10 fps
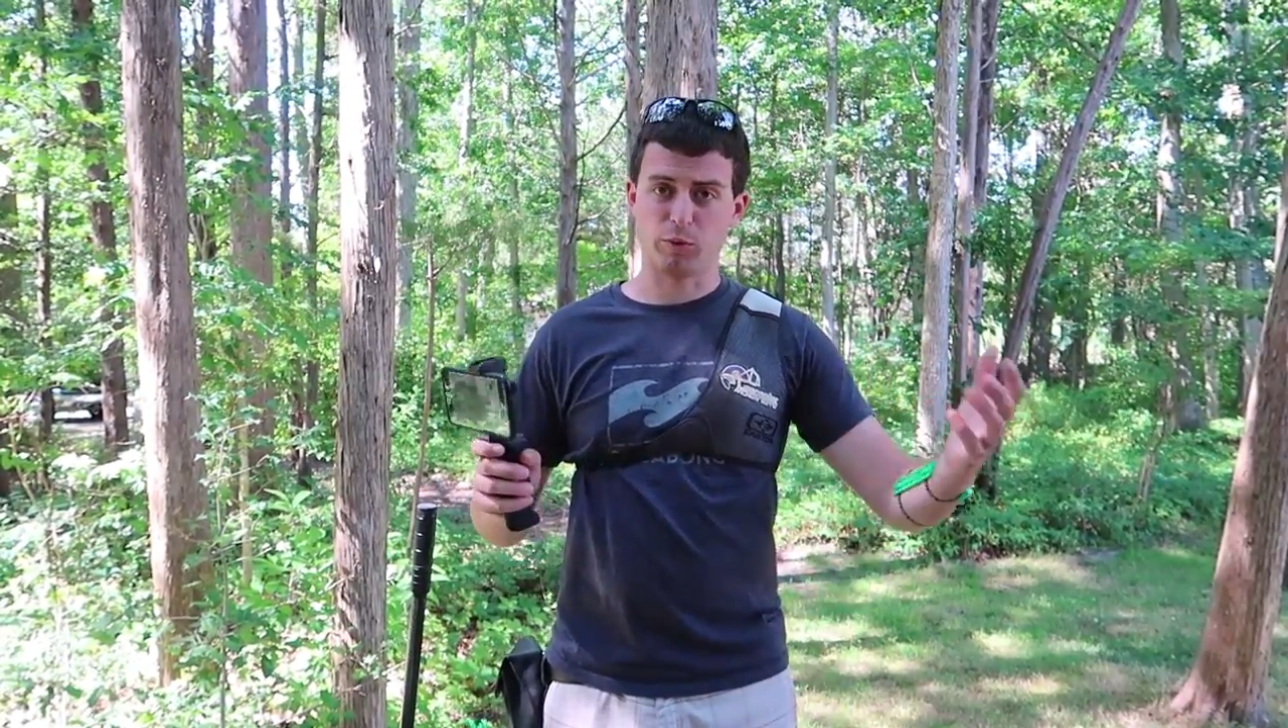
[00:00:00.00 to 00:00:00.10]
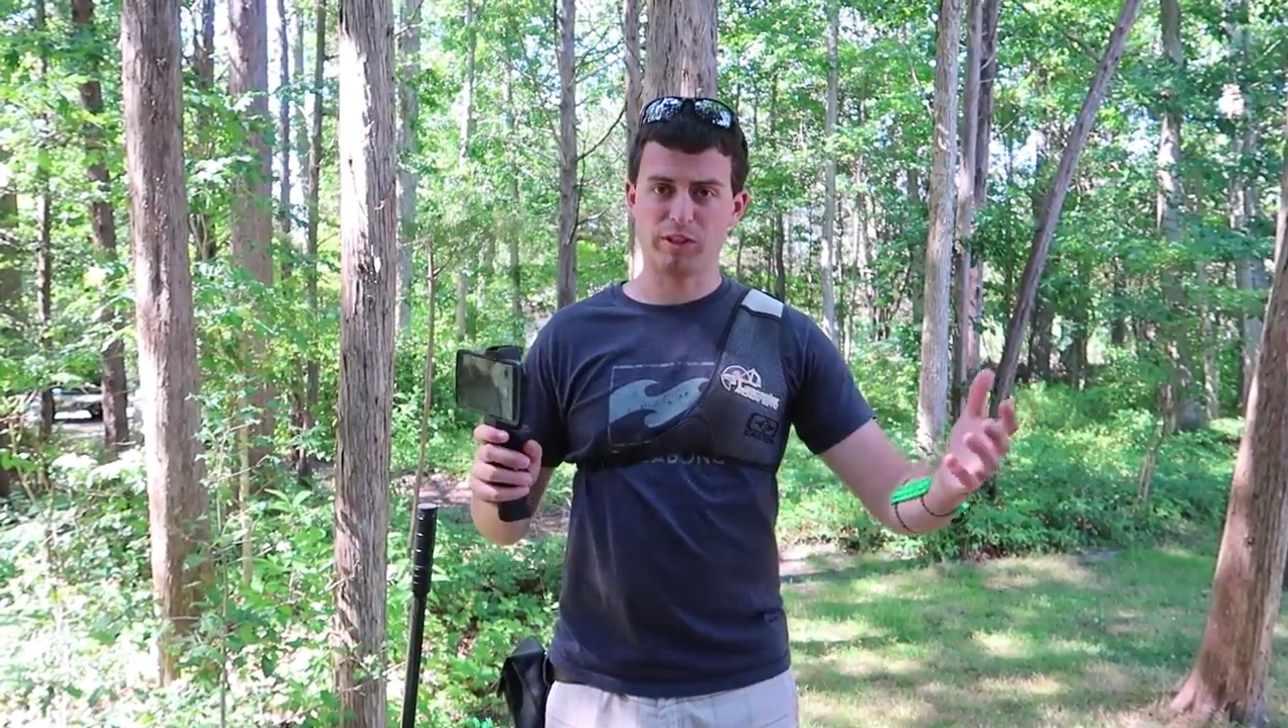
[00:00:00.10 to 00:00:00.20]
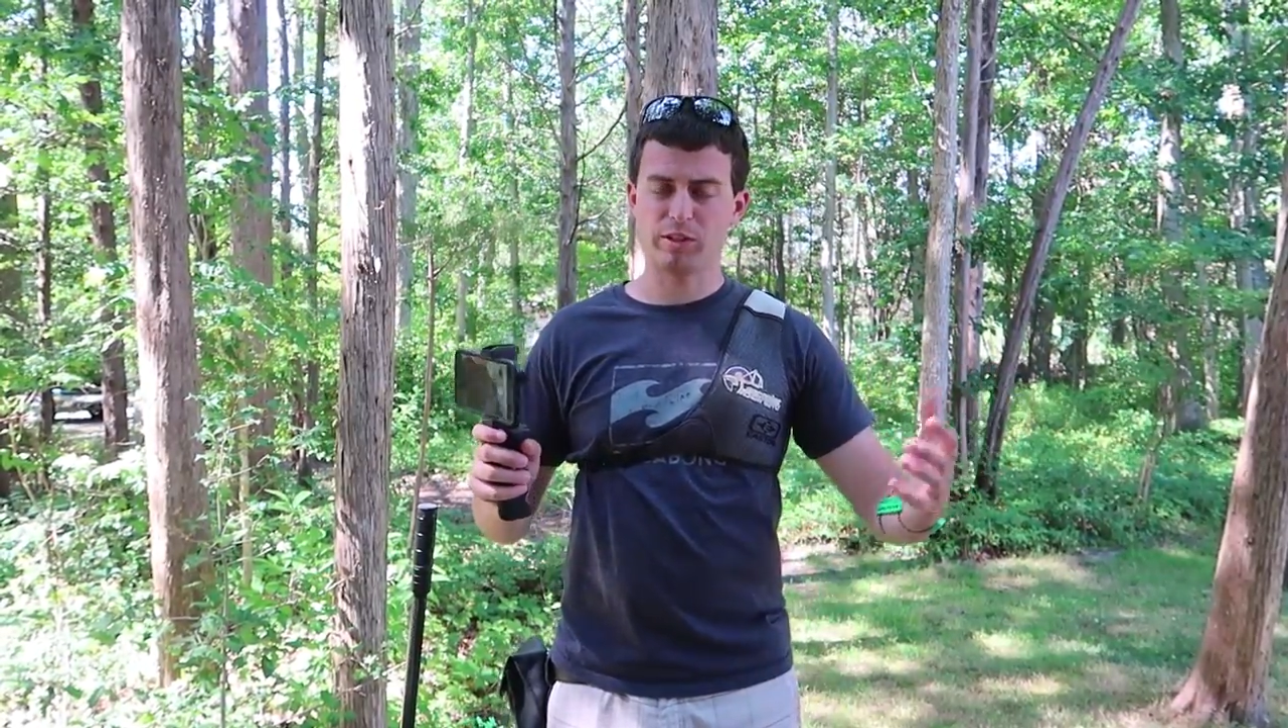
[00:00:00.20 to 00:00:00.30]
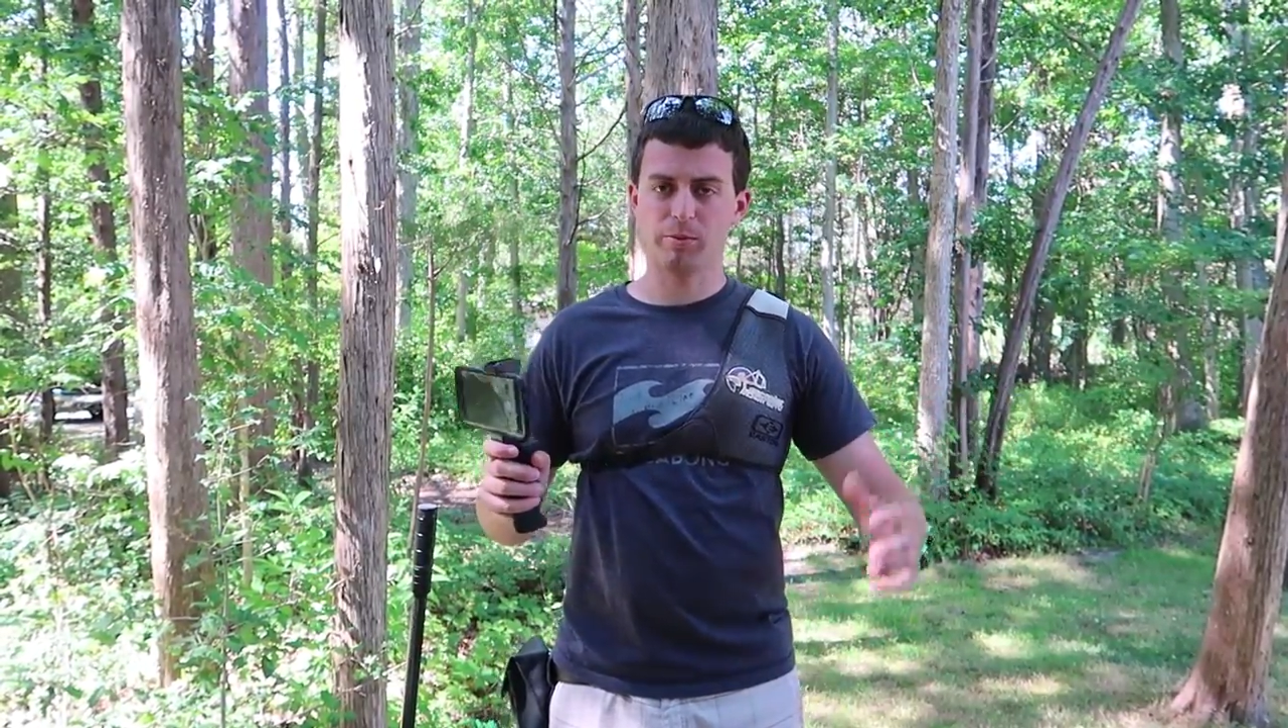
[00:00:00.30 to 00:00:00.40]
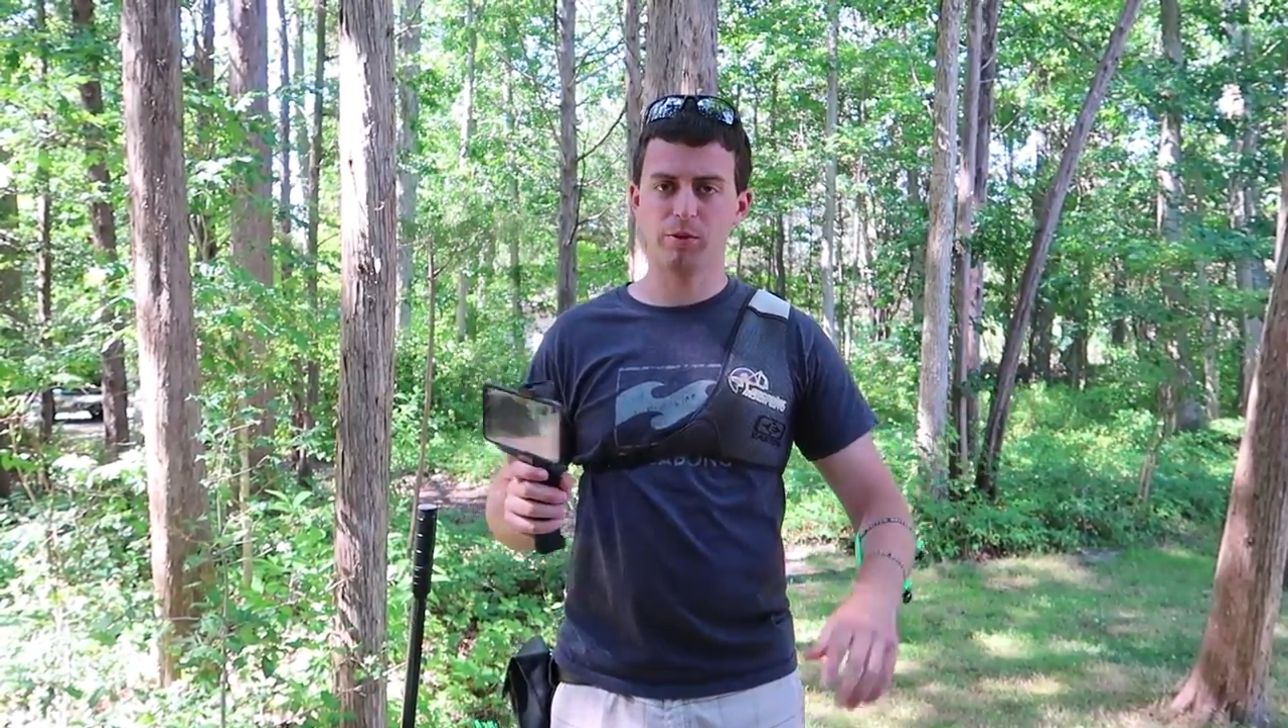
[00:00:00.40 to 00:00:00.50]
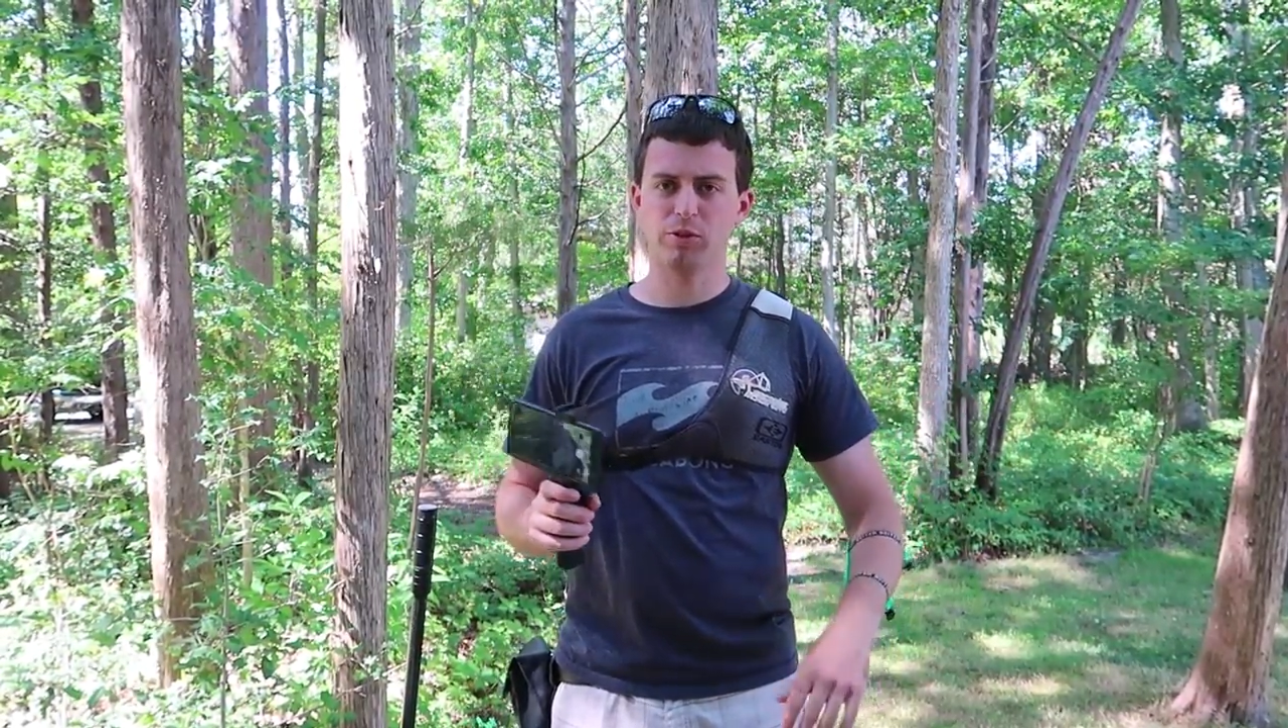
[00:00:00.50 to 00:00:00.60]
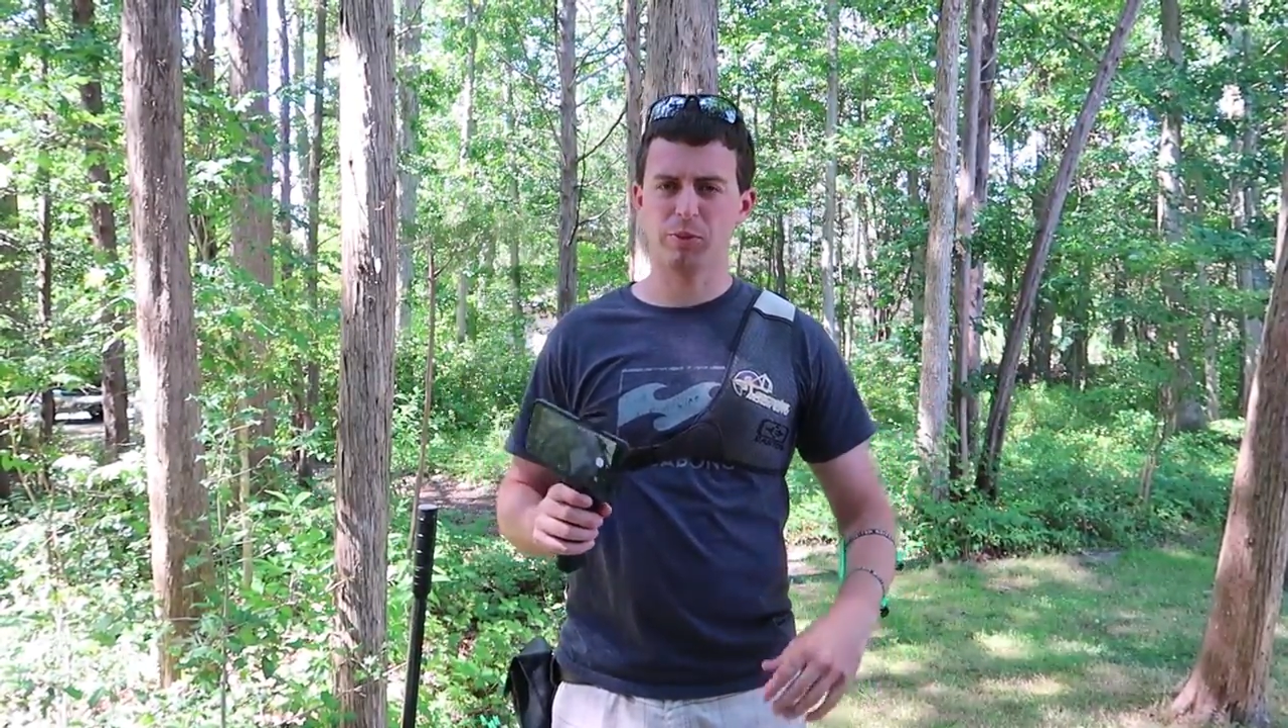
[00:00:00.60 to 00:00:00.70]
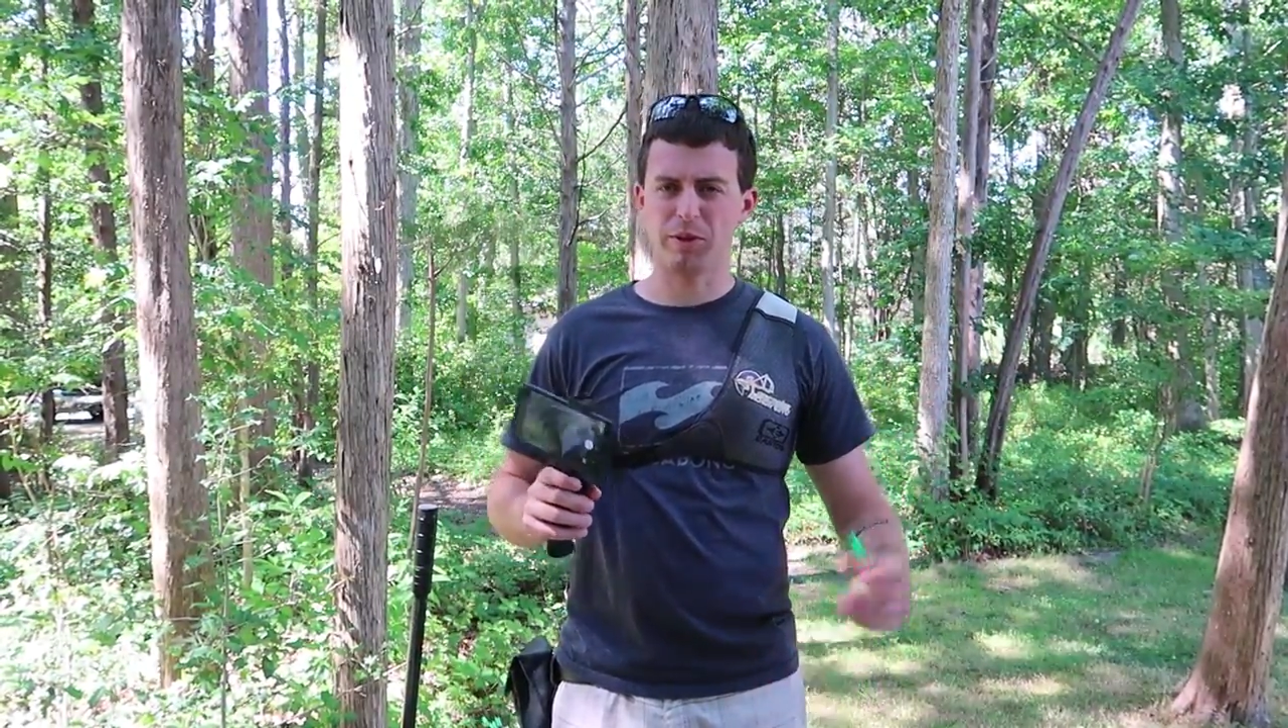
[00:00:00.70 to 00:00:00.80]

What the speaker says: reasonable so